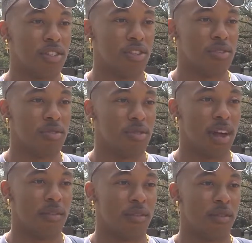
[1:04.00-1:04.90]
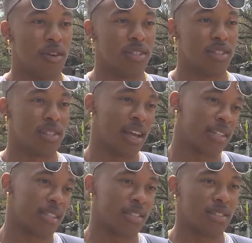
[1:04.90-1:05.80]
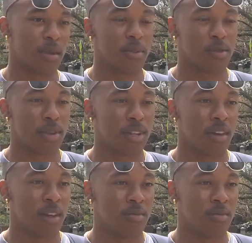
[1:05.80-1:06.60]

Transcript: do have a voice. That's actually something's being done